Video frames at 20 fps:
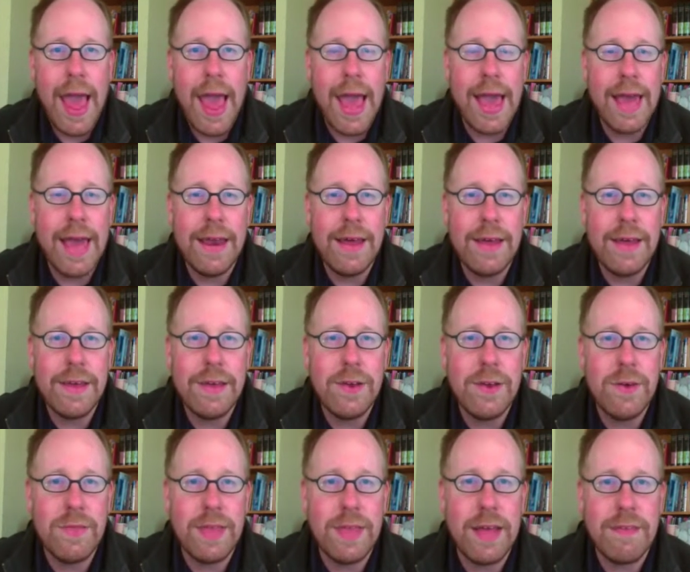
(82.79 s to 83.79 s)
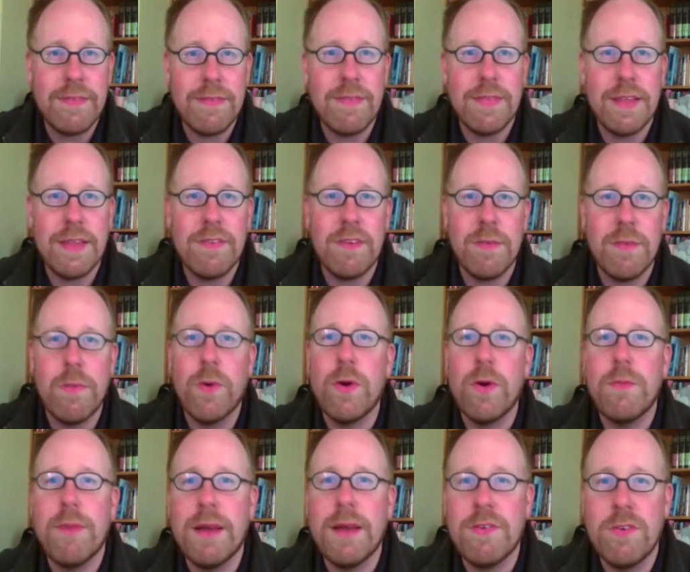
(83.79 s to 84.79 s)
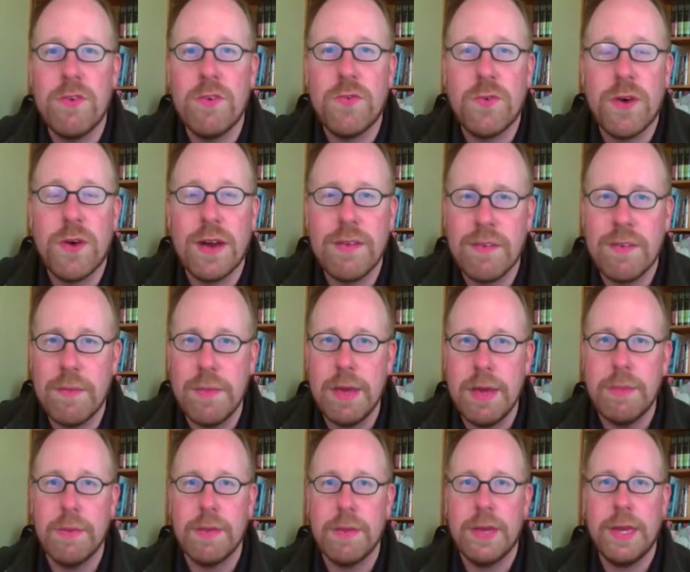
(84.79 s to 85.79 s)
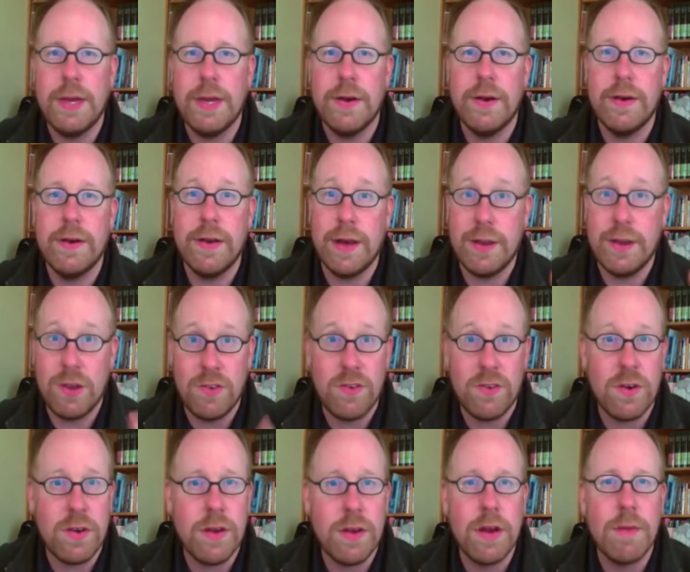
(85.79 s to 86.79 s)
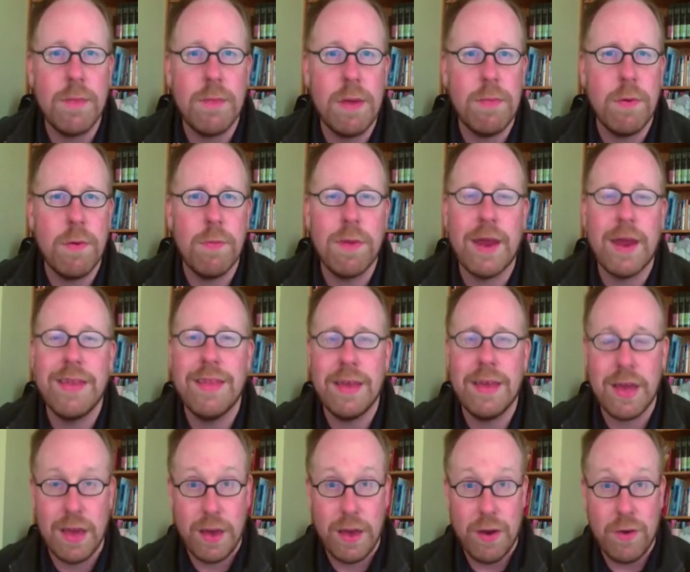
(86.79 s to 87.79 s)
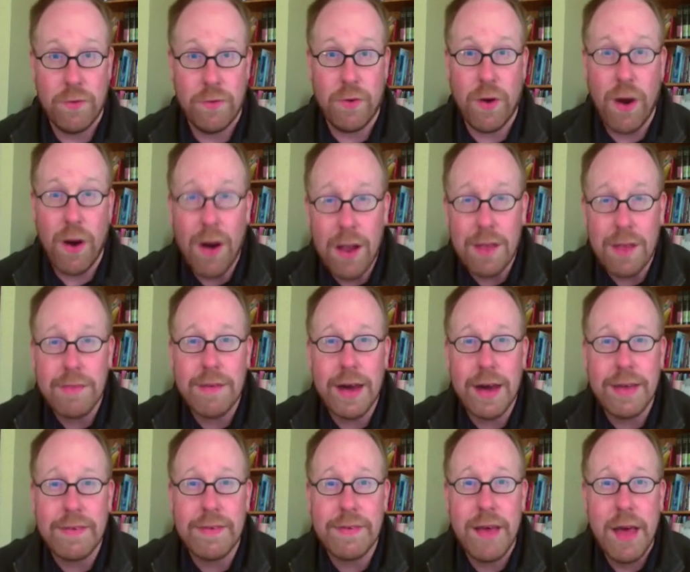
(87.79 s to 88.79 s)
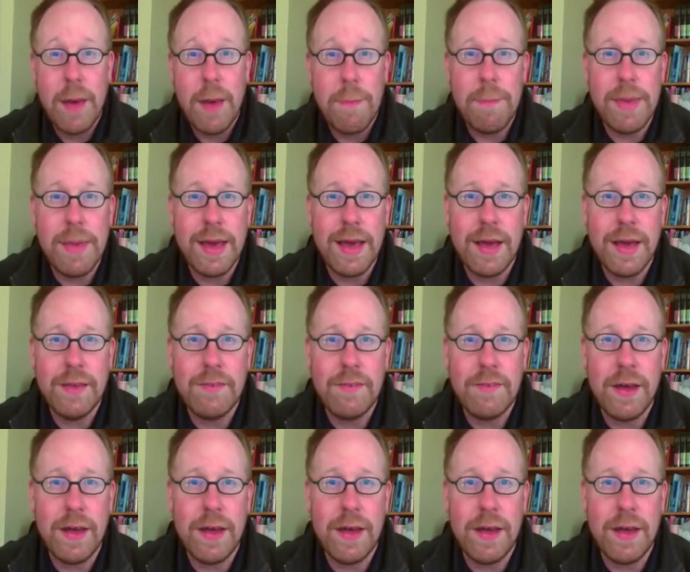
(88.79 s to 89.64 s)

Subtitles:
And that's an important message for us to be able to hear, not just our young people, but I think for all of us, because